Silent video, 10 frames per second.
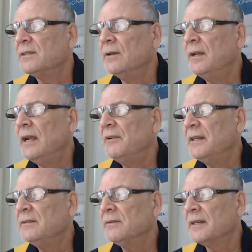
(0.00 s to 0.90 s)
So
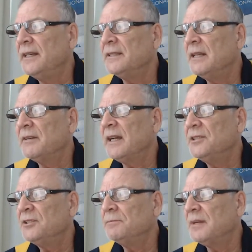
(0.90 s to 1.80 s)
everything, like here's a
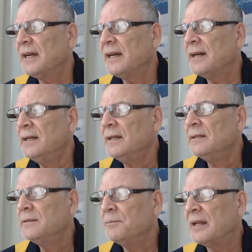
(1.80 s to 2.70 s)
navigation bar,
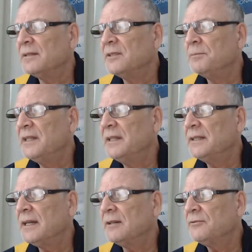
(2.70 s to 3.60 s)
the buttons are big
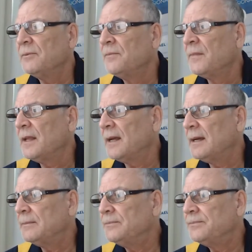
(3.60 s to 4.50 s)
enough,
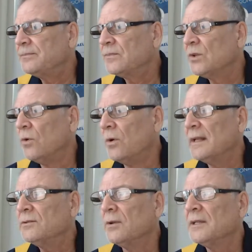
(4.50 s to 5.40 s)
all
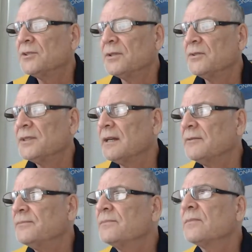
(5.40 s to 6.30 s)
that sort of
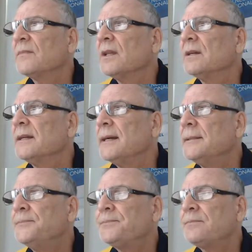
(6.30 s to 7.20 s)
stuff.
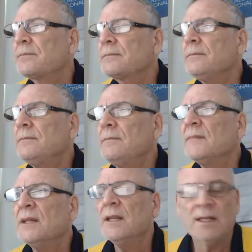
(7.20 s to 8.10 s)
Okay,
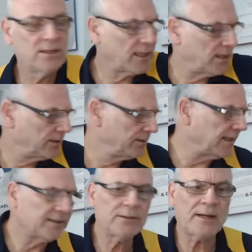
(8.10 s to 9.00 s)
so
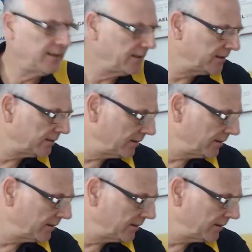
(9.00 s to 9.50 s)
that's the way.